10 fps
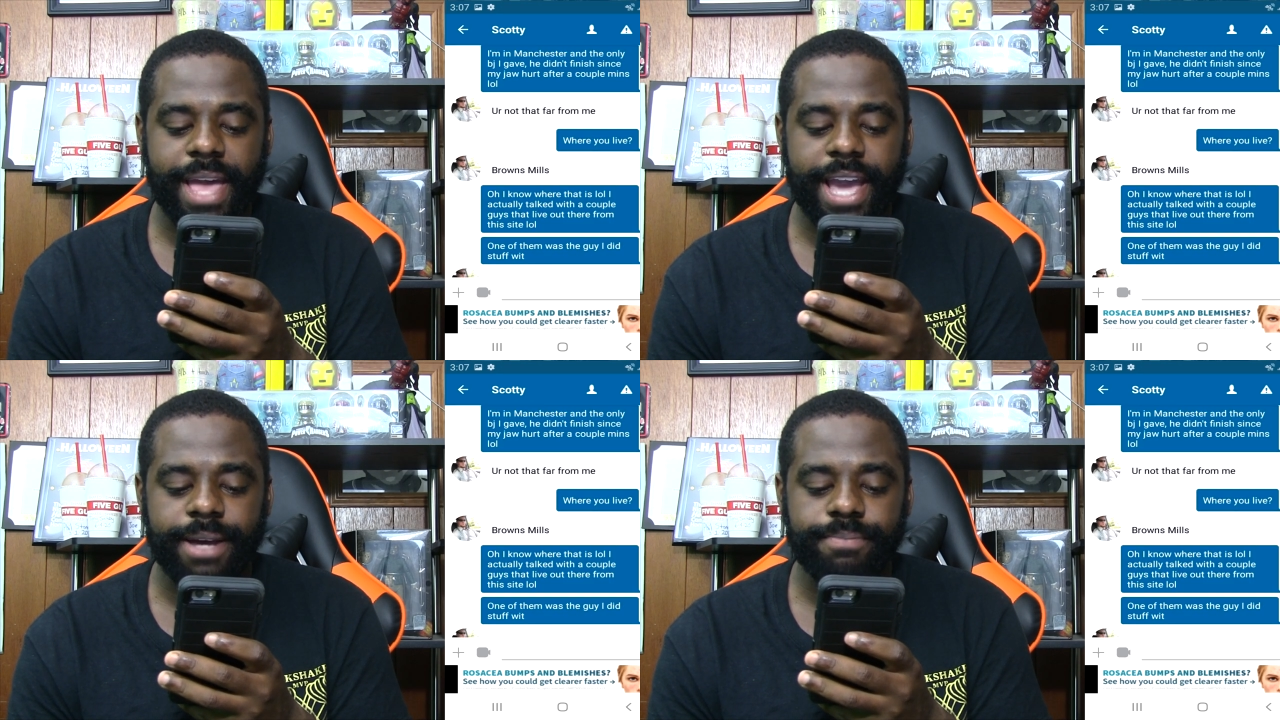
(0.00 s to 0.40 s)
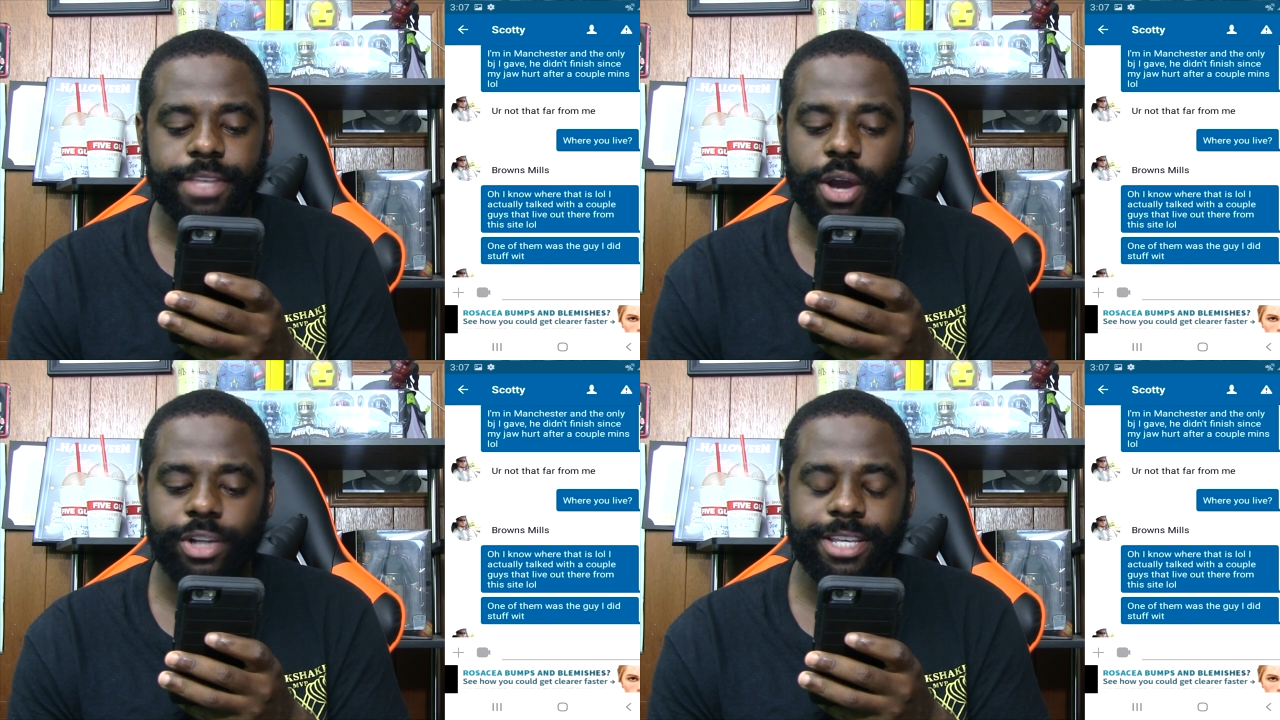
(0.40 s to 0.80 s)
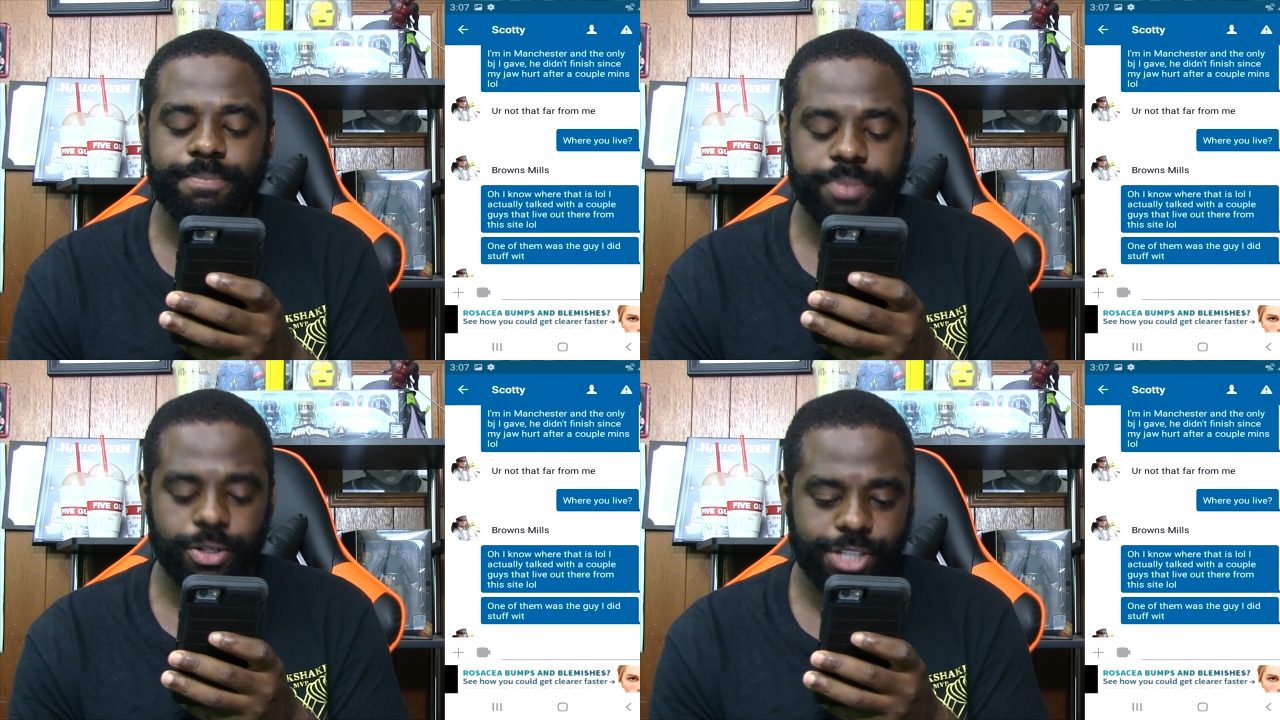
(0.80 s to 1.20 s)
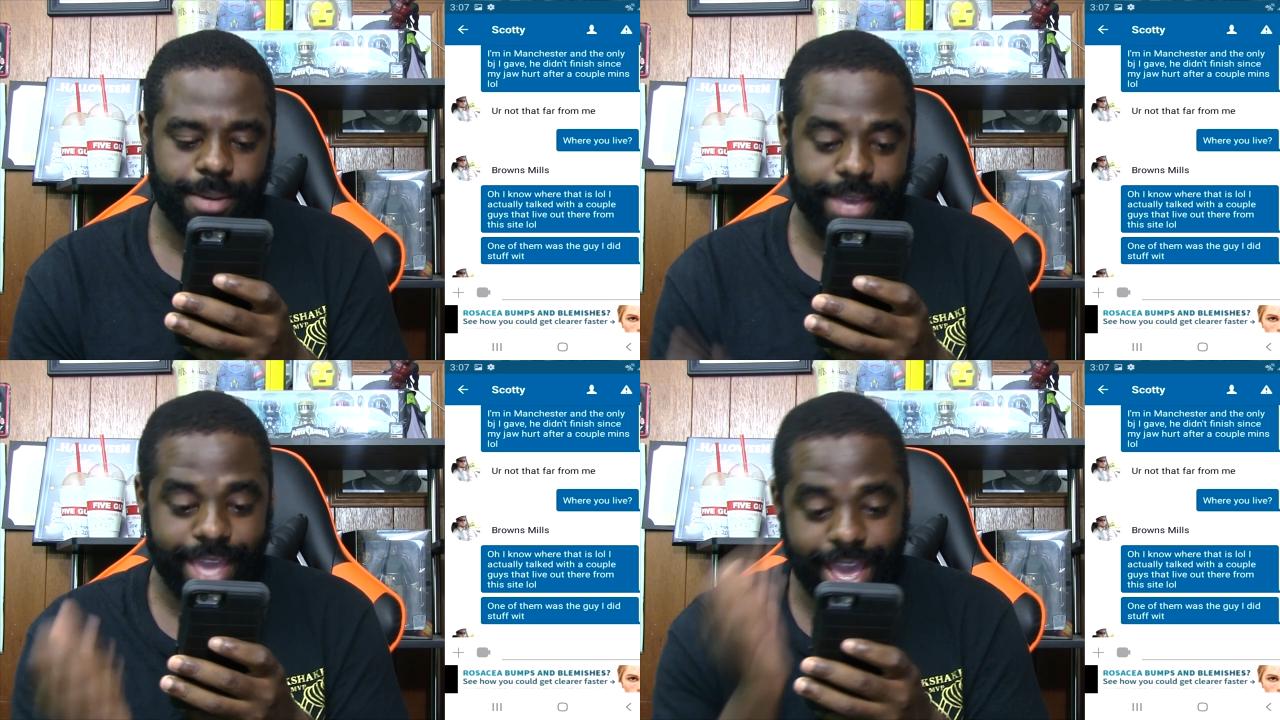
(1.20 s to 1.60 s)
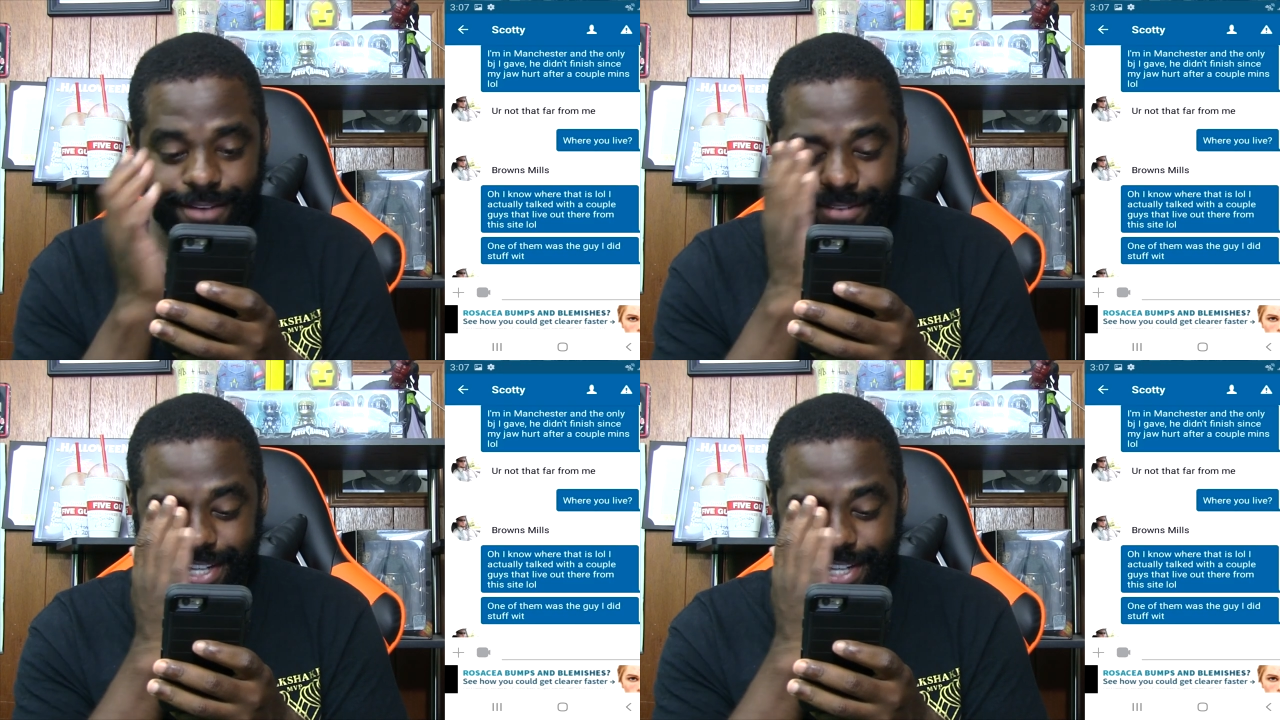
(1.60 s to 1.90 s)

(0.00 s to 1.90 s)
and the only blowjob I gave,